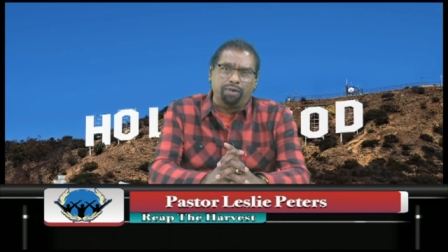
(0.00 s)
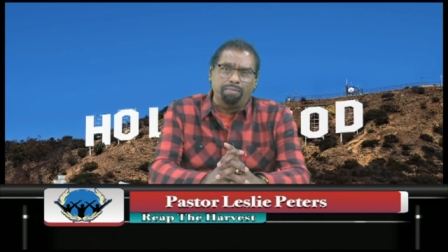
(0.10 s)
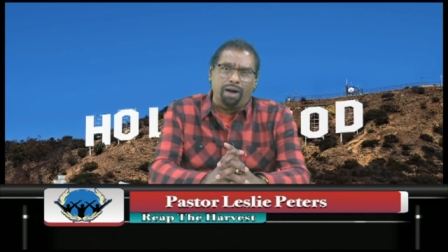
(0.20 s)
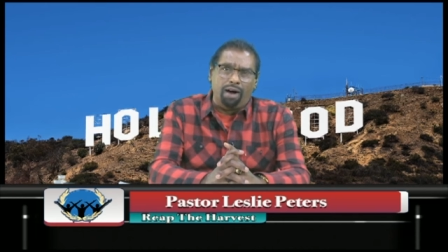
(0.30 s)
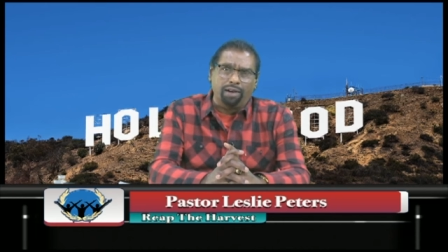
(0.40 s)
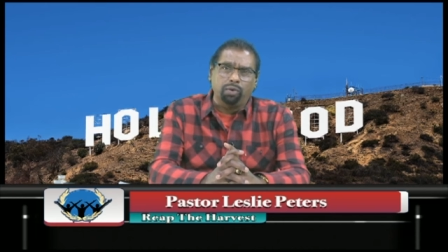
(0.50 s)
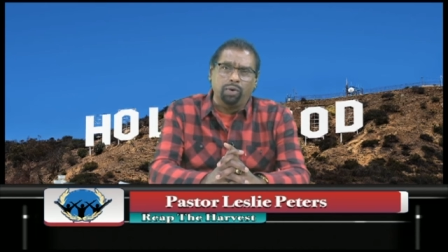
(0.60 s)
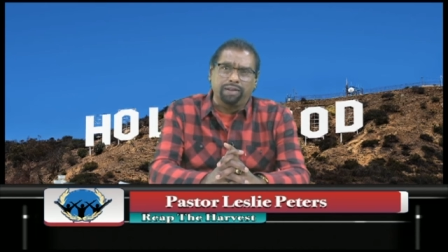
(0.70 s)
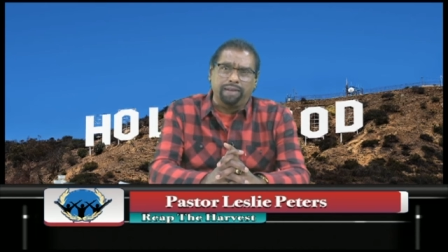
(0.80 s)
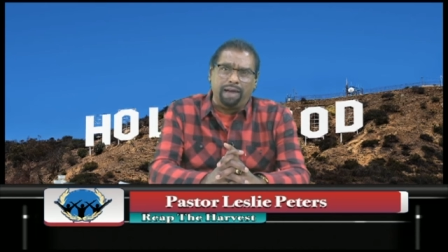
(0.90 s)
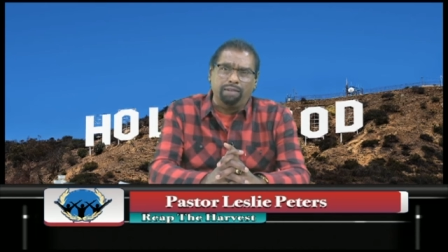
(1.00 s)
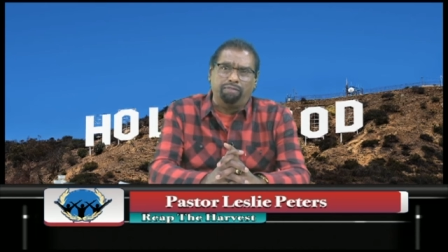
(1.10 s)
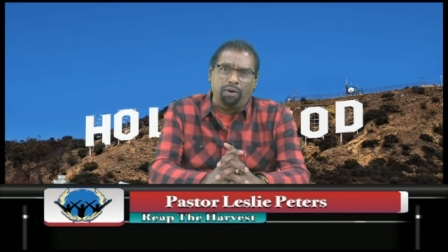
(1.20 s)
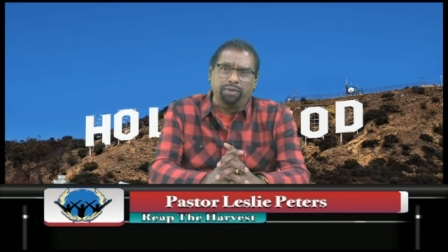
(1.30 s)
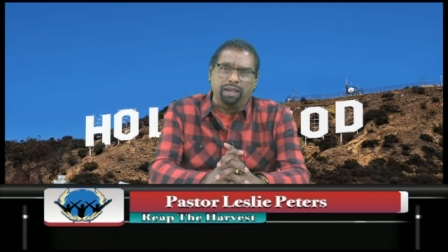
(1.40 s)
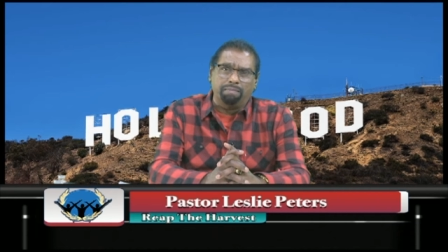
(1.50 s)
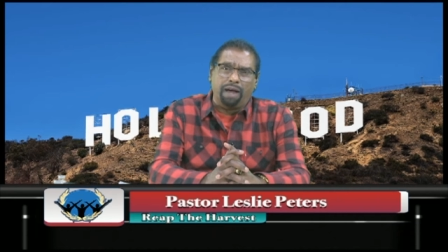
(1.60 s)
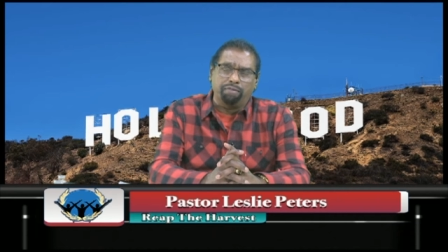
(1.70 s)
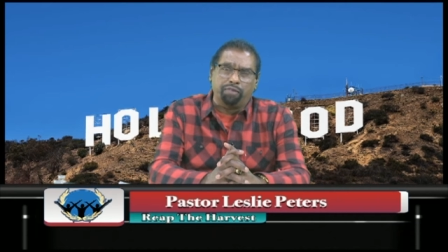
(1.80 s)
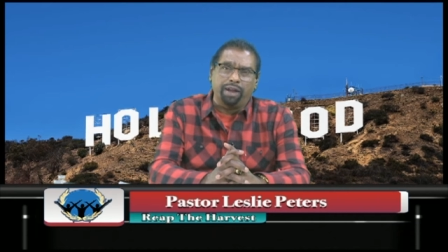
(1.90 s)
from Hollywood, California,
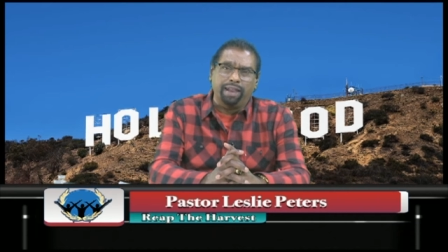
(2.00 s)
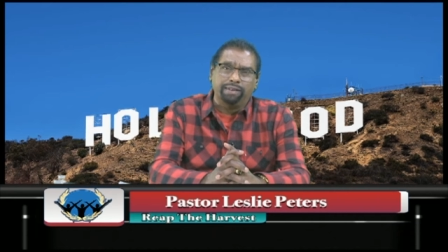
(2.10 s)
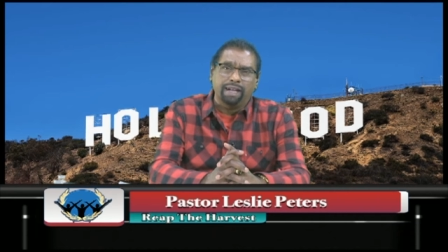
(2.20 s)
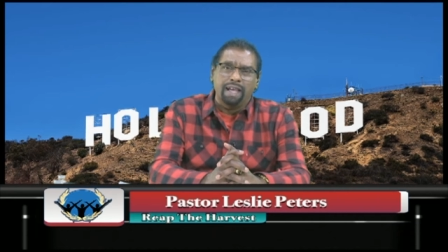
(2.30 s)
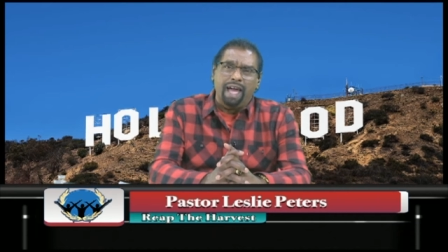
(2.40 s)
my friend,